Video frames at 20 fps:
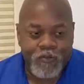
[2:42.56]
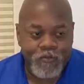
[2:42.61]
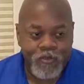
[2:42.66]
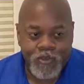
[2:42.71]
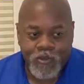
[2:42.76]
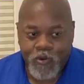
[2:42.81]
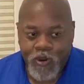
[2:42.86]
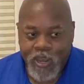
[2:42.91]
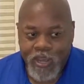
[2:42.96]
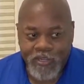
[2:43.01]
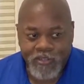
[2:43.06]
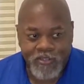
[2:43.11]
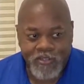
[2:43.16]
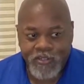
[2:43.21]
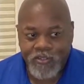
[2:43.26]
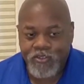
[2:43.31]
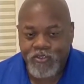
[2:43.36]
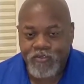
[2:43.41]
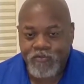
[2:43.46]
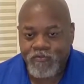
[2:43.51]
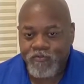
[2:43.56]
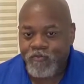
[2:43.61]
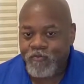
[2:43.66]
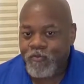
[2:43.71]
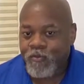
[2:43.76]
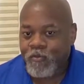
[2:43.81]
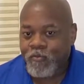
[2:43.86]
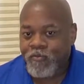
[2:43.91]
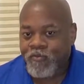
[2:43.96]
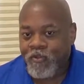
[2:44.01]
scratch, just
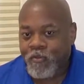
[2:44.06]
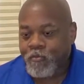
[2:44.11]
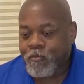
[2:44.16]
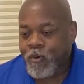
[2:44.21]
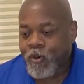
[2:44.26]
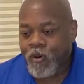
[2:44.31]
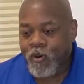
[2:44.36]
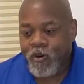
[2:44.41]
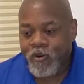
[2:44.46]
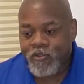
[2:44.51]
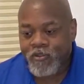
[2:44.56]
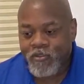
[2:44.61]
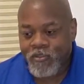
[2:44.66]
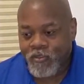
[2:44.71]
from parts.